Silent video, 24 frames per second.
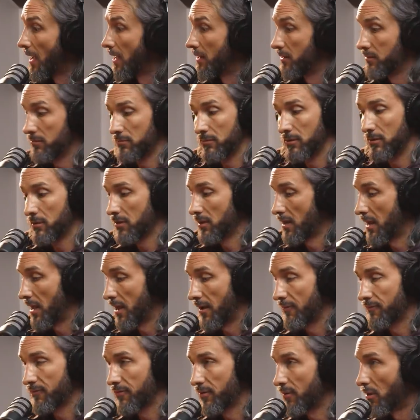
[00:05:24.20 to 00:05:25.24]
and you can
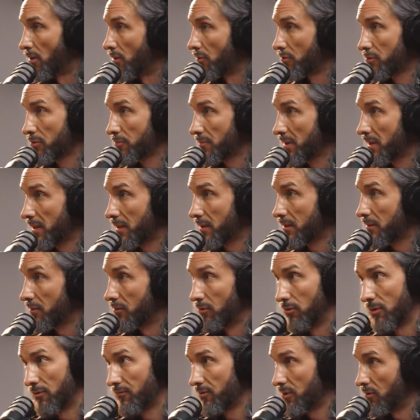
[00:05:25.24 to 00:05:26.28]
have the owner be
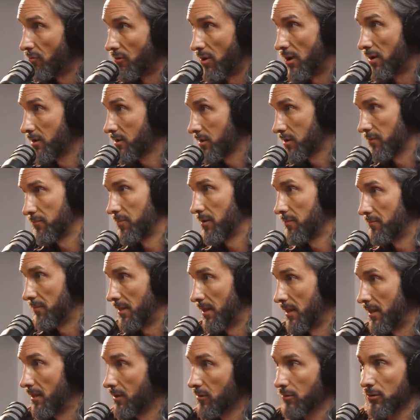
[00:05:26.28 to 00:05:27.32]
whoever you want. It could be
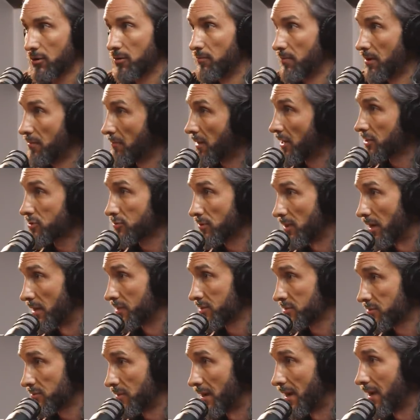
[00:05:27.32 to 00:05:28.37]
me, or it could be my
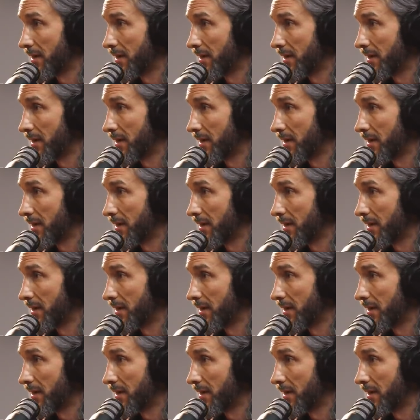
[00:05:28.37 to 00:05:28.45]
trust,